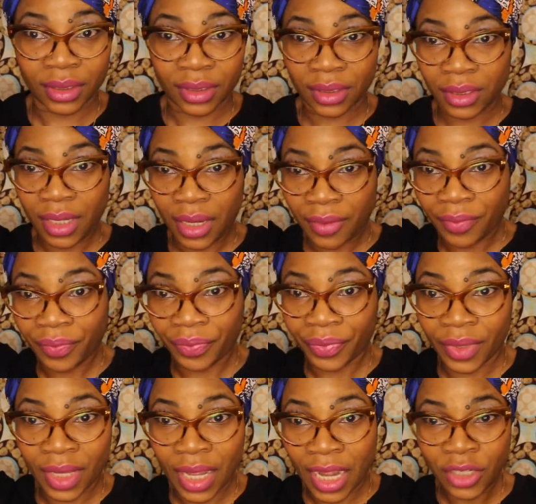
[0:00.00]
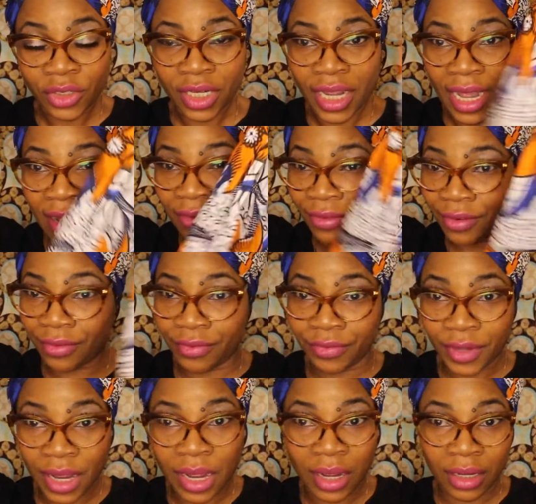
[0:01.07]
See, I actually have I
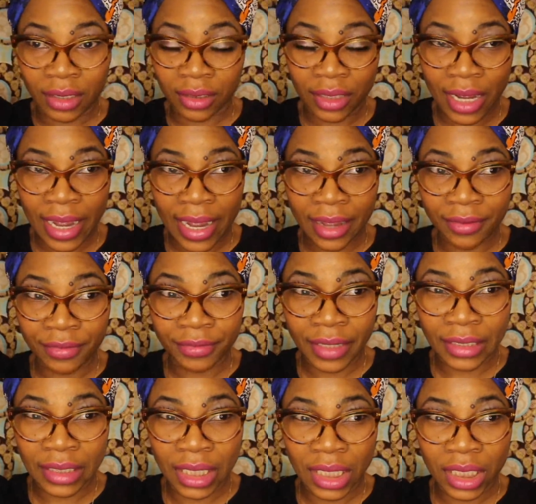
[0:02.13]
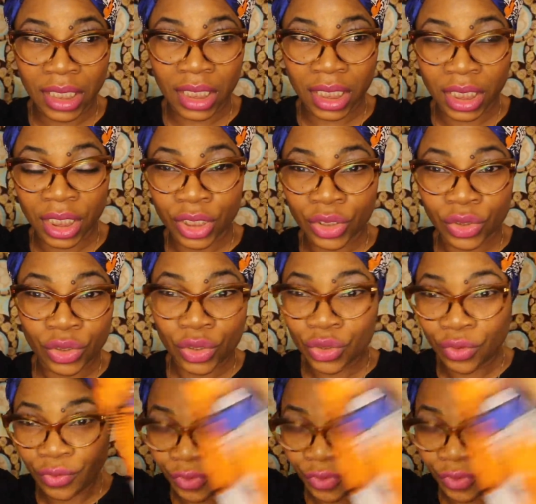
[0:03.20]
think 2